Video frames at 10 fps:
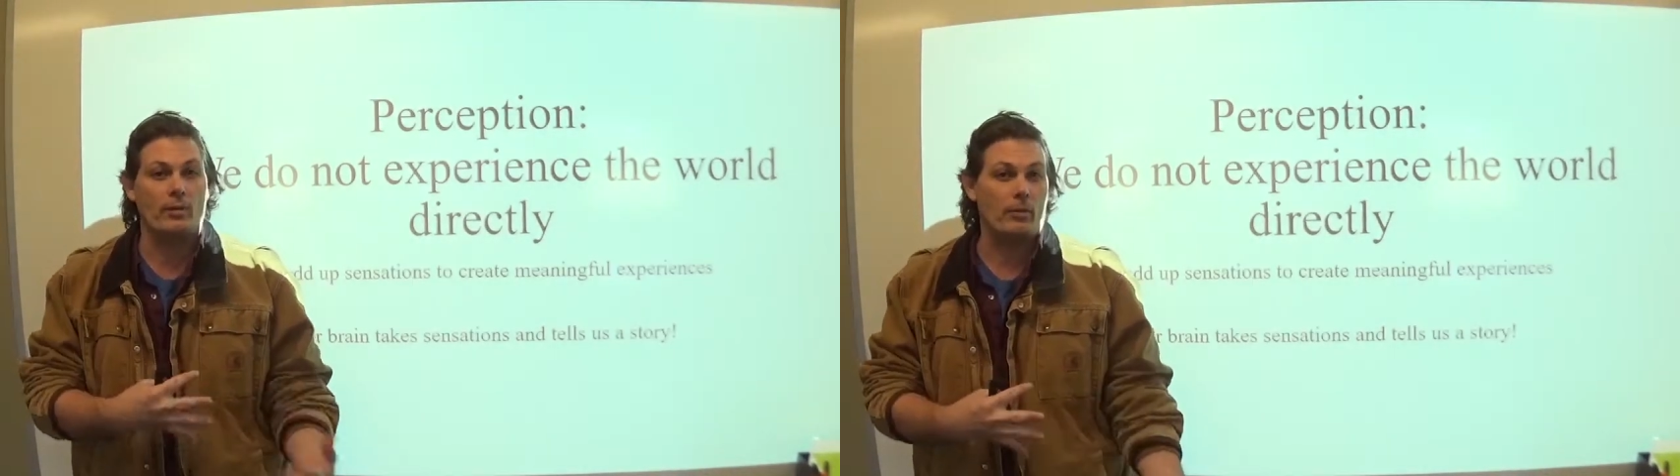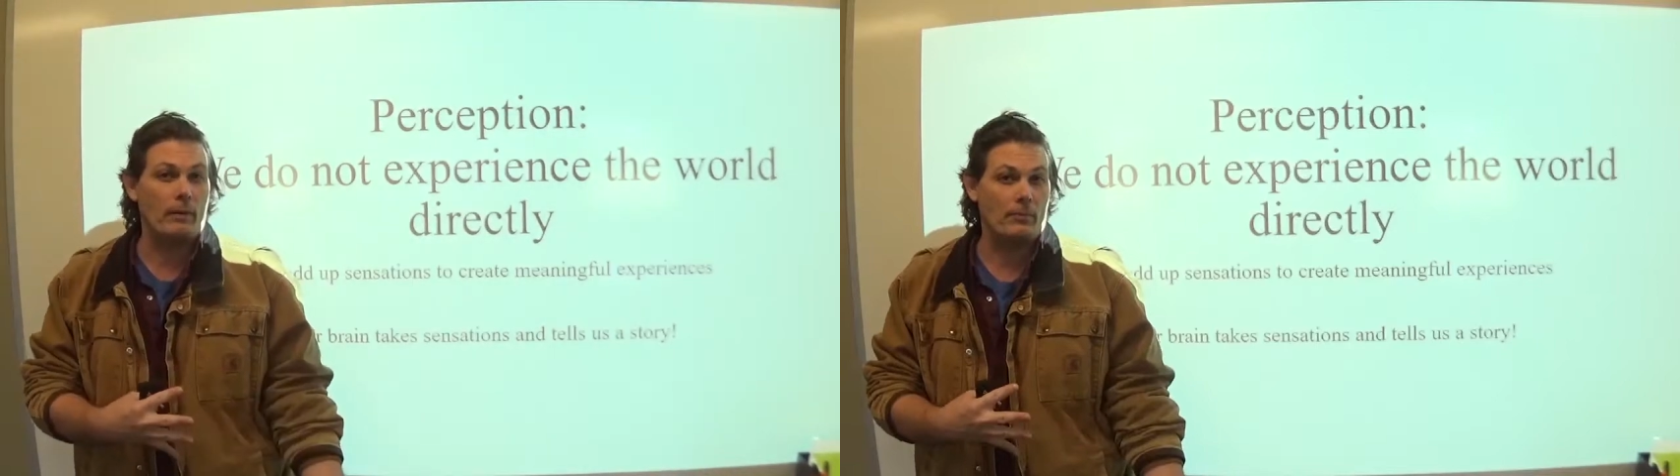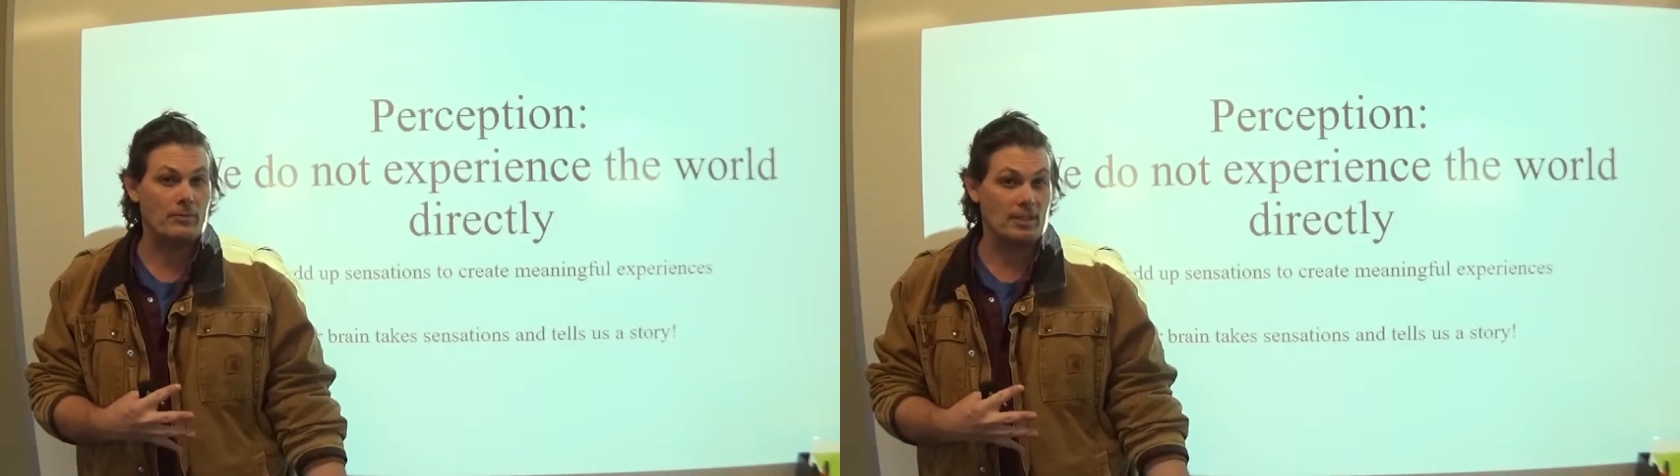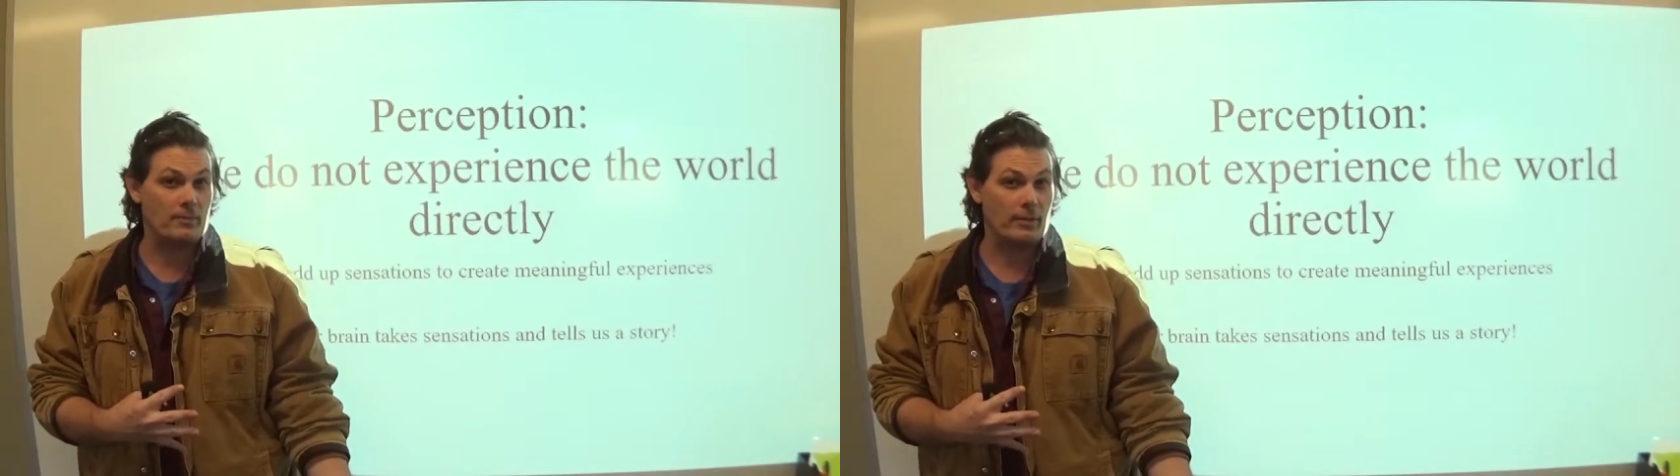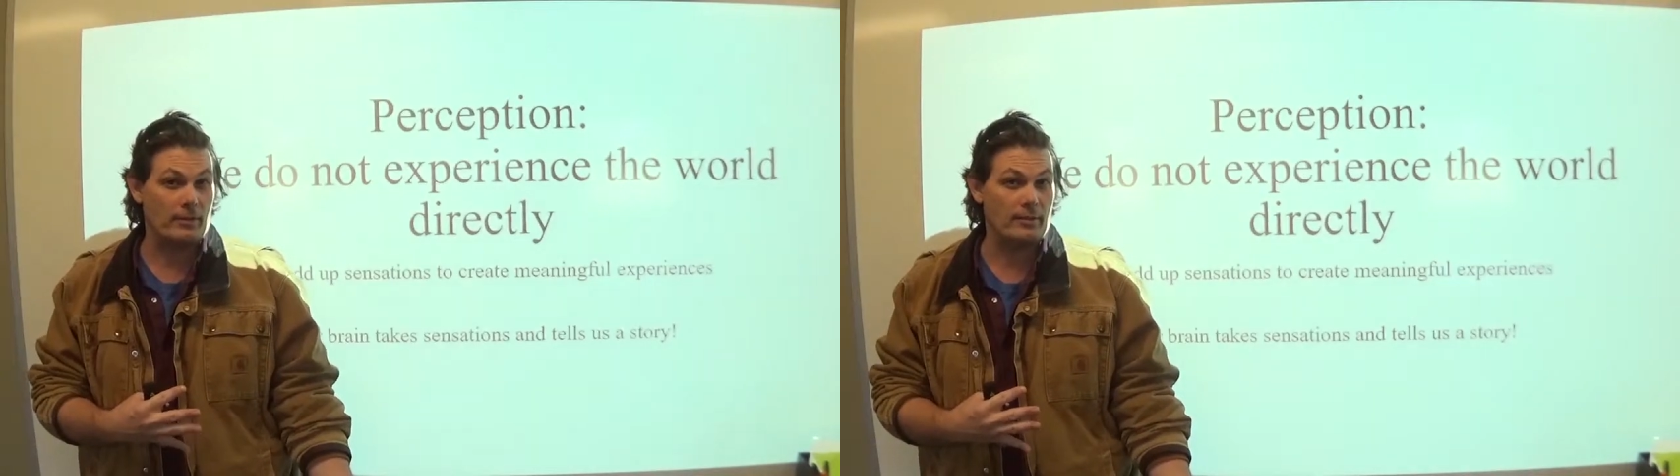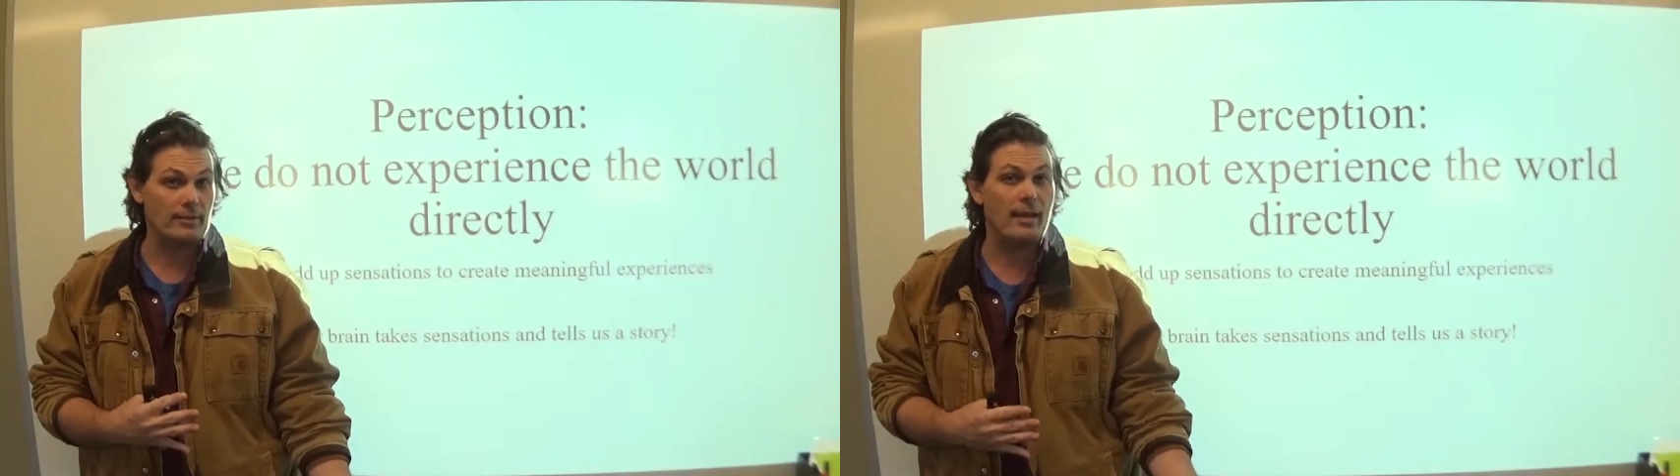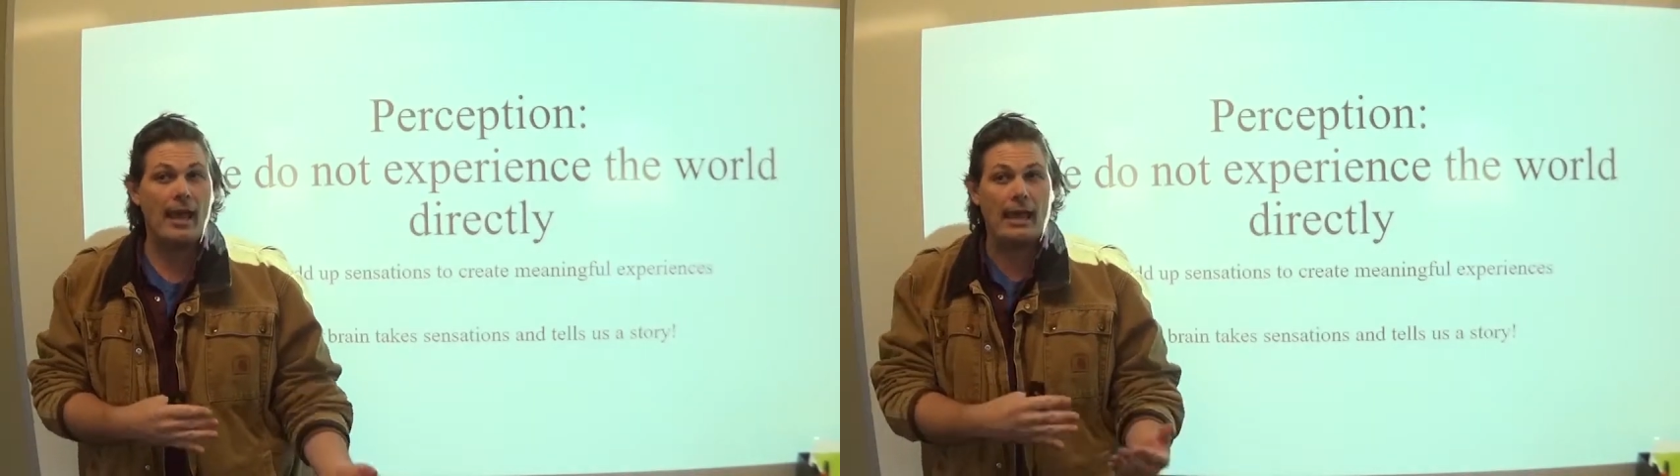with other people's experiences,